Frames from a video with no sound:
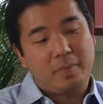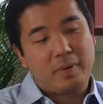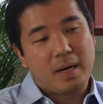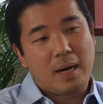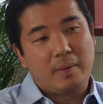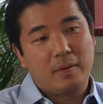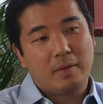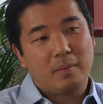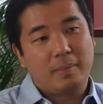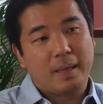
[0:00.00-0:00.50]
be a
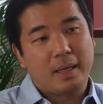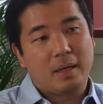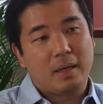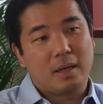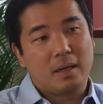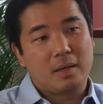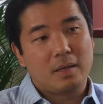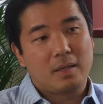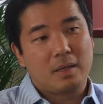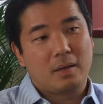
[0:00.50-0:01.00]
problem
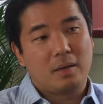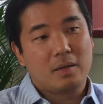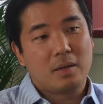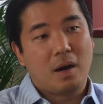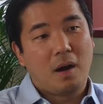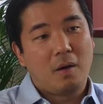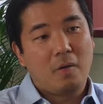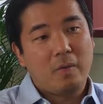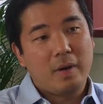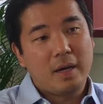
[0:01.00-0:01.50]
because there
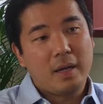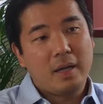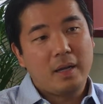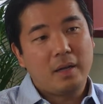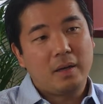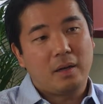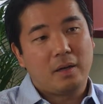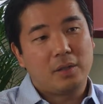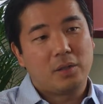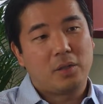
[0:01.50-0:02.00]
is
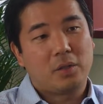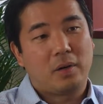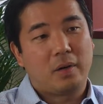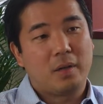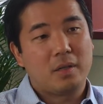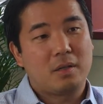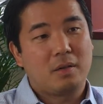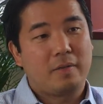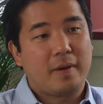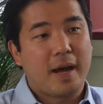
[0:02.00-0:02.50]
already a
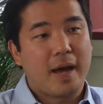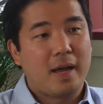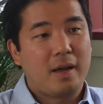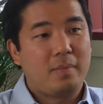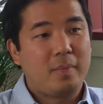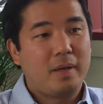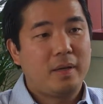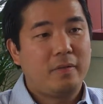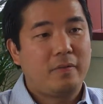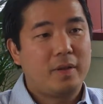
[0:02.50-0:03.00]
shortage of
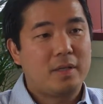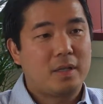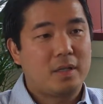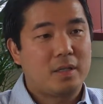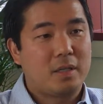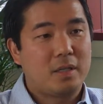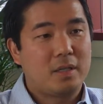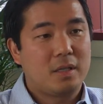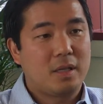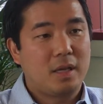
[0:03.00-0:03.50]
IME
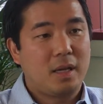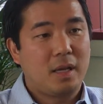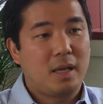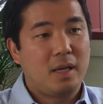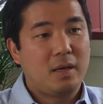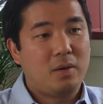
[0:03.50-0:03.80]
physicians